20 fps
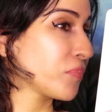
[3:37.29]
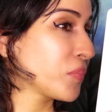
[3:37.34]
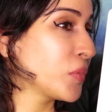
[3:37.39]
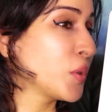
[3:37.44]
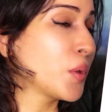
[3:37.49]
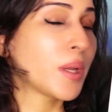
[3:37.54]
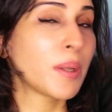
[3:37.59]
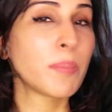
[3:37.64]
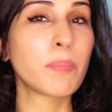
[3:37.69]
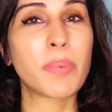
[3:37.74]

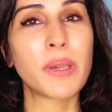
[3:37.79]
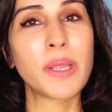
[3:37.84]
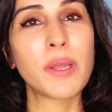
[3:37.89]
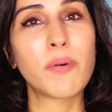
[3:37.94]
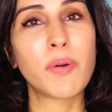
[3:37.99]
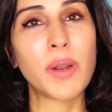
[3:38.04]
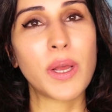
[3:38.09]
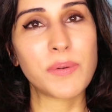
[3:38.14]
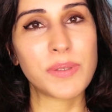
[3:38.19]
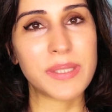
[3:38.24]
You can play
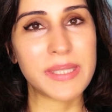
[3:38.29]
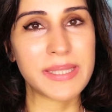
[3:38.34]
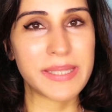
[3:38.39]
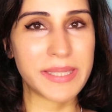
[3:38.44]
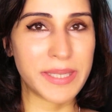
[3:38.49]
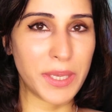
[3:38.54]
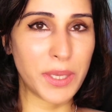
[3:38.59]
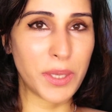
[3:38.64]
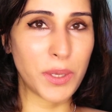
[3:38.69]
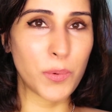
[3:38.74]
around and
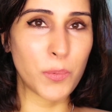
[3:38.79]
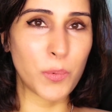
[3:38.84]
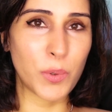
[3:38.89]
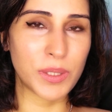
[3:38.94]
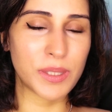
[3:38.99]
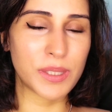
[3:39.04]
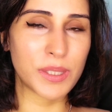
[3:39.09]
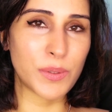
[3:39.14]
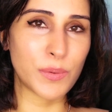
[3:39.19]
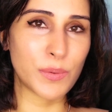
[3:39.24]
see
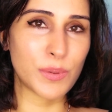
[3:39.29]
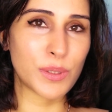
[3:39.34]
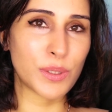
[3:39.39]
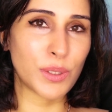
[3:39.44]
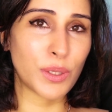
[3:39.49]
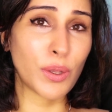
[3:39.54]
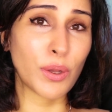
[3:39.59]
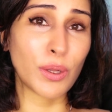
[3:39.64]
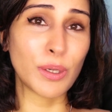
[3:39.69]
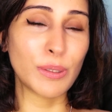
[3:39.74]
what suits
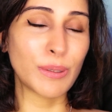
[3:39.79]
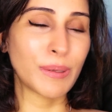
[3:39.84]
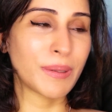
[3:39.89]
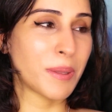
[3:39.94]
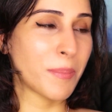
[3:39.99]
your look the